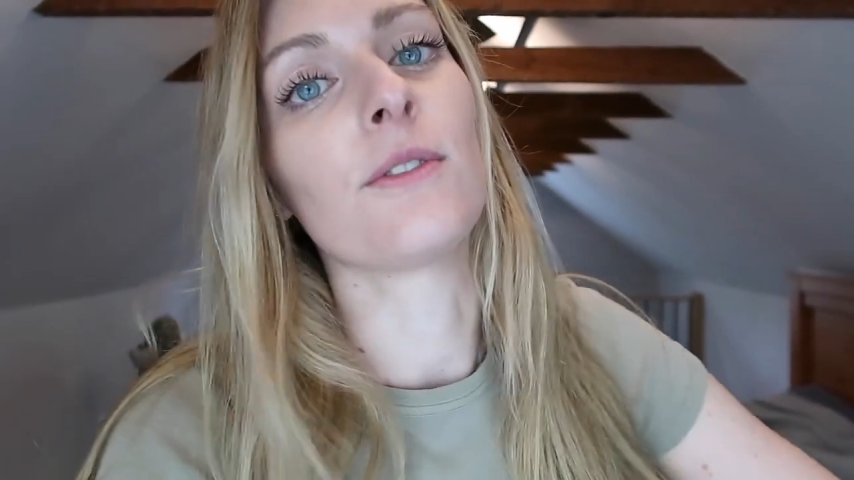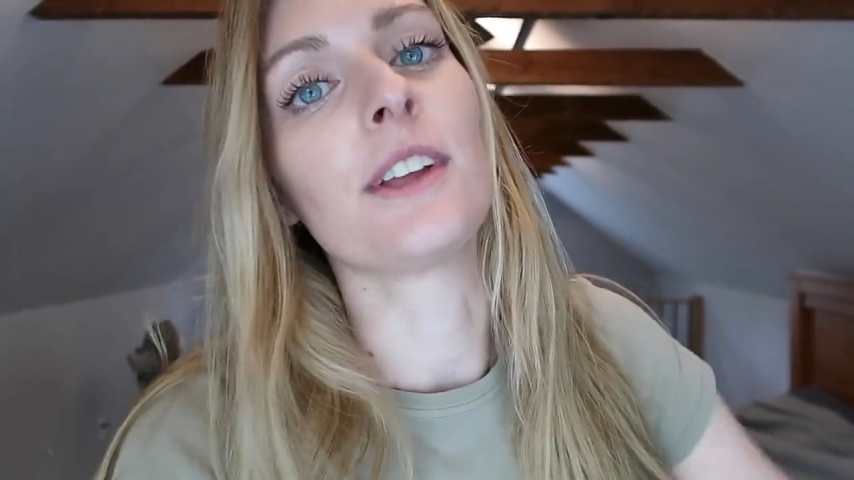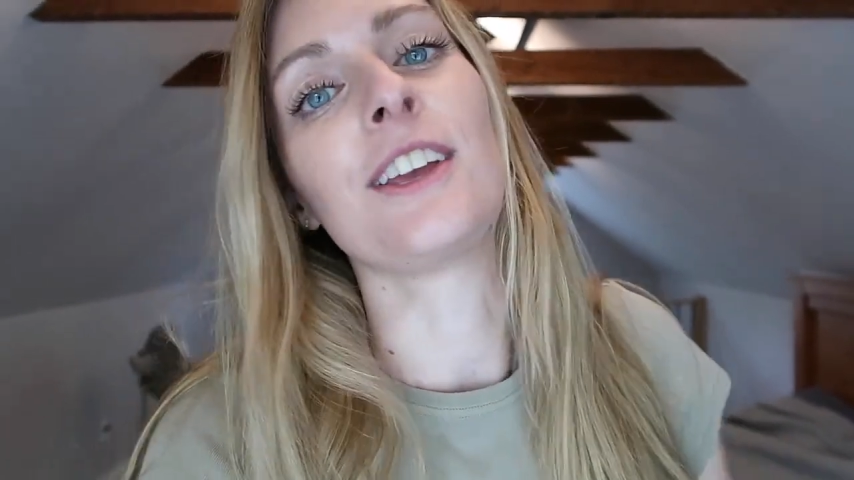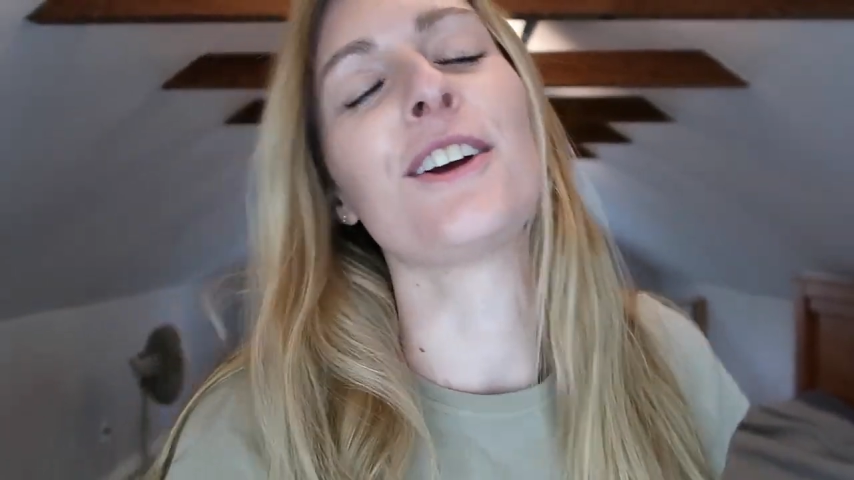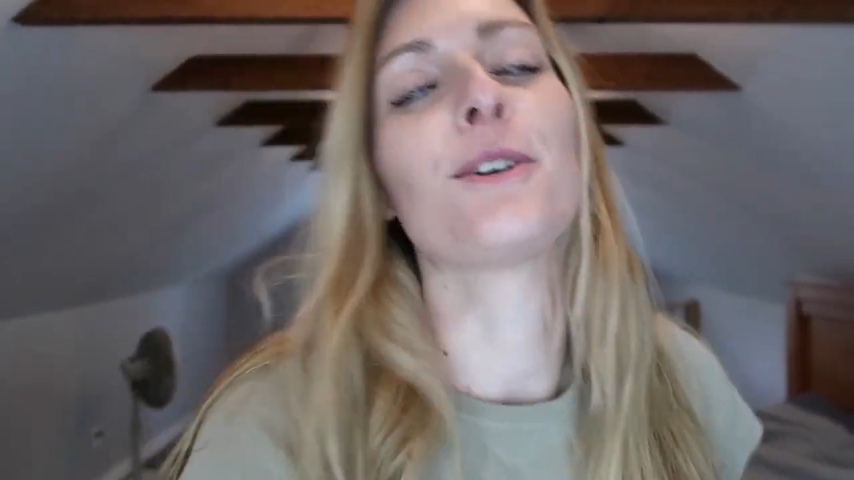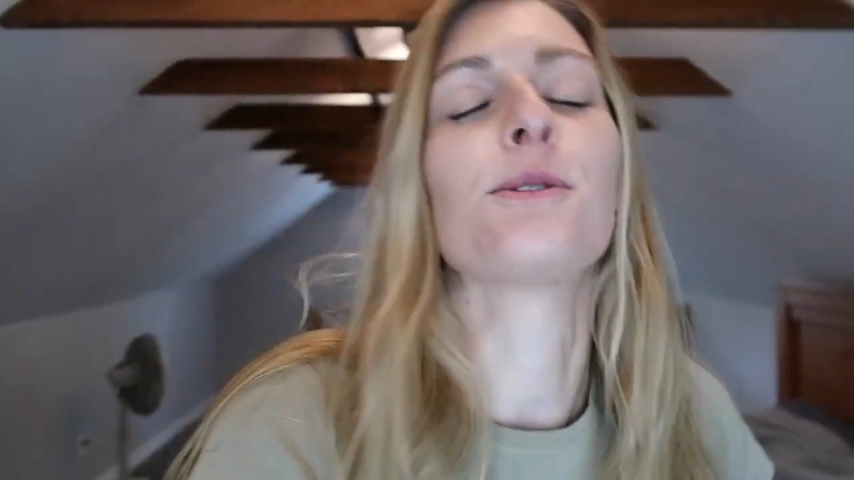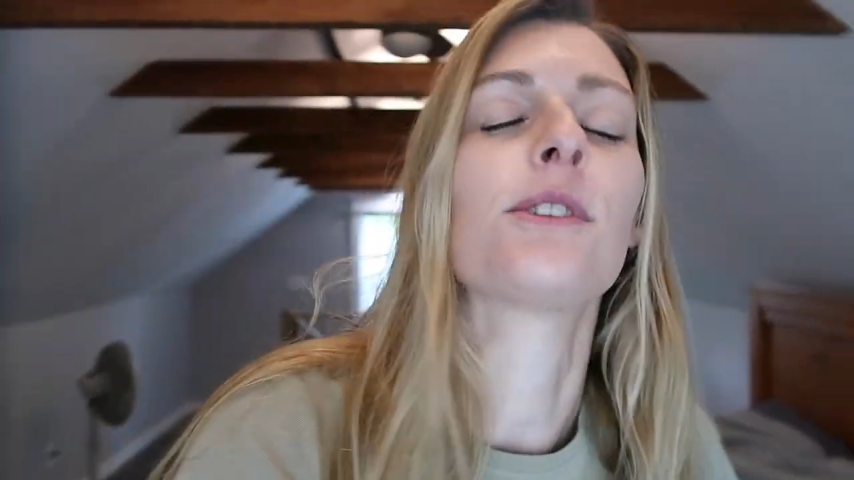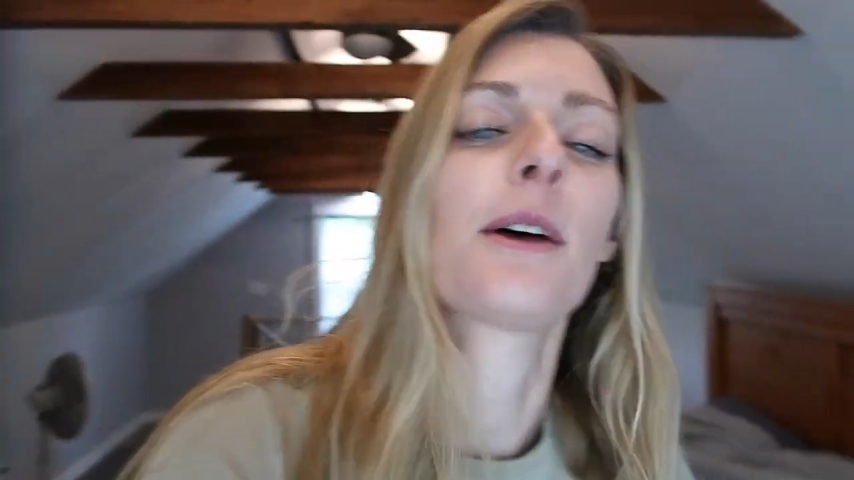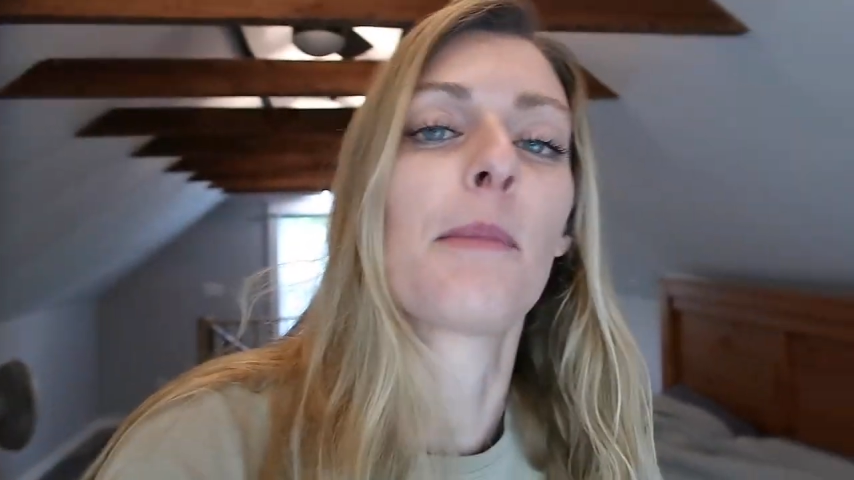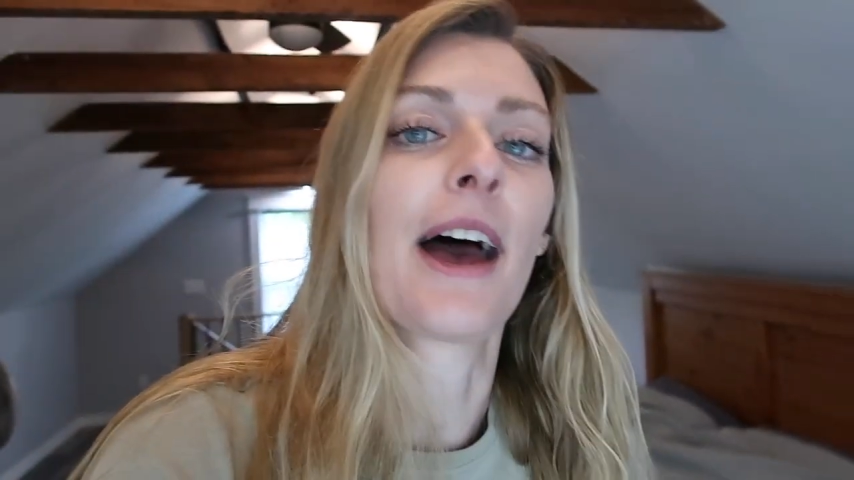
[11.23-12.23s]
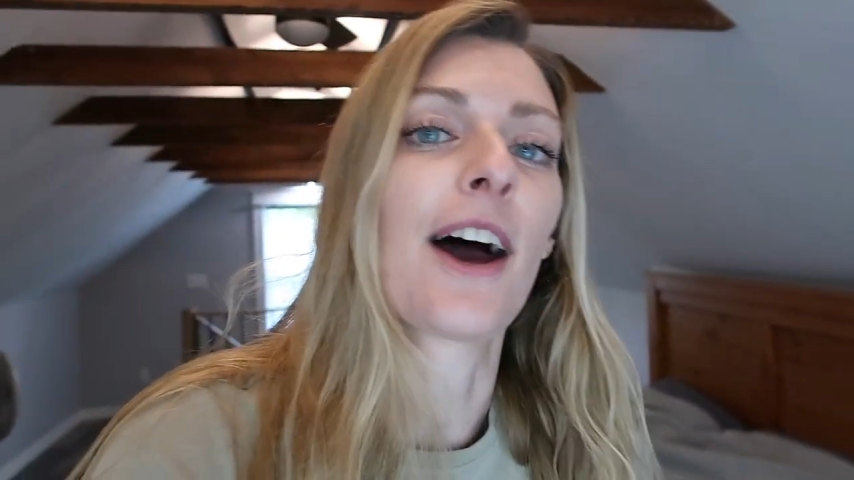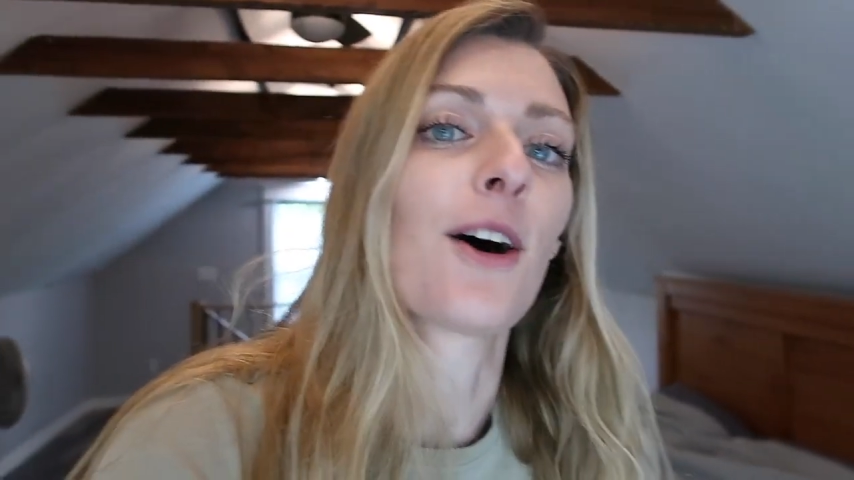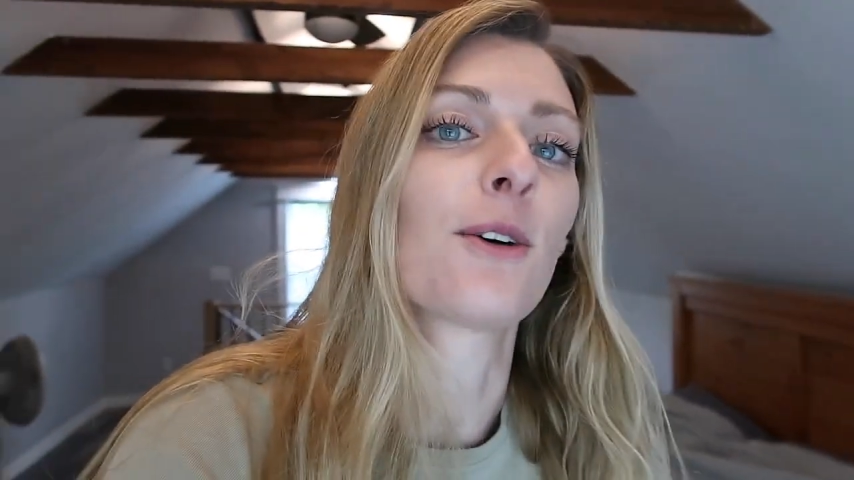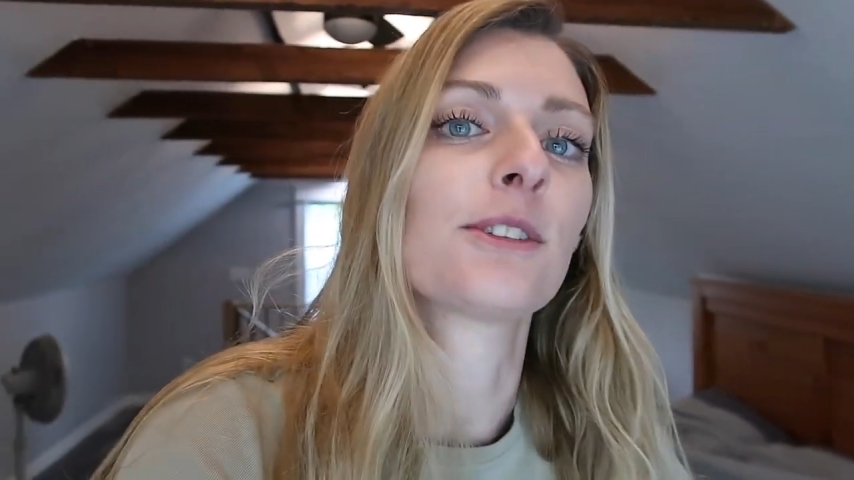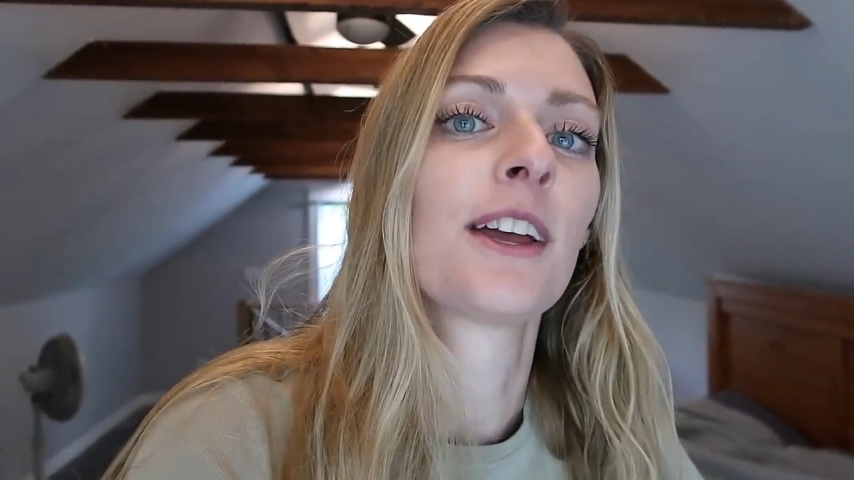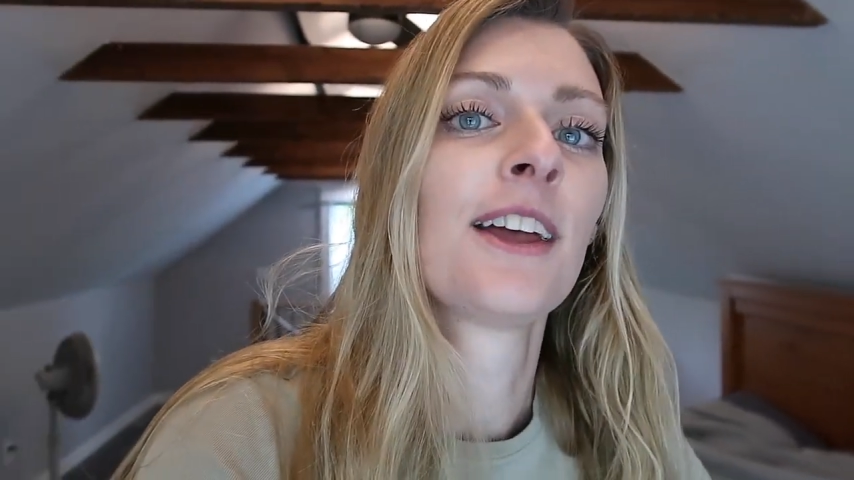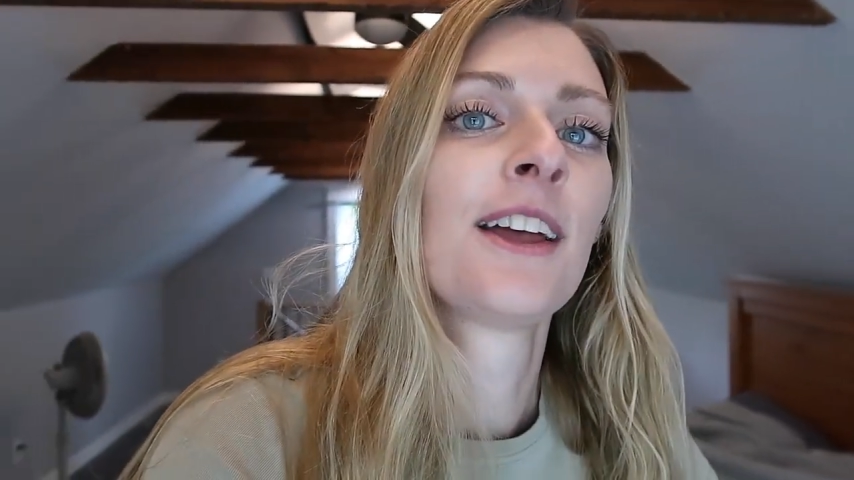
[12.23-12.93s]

videos about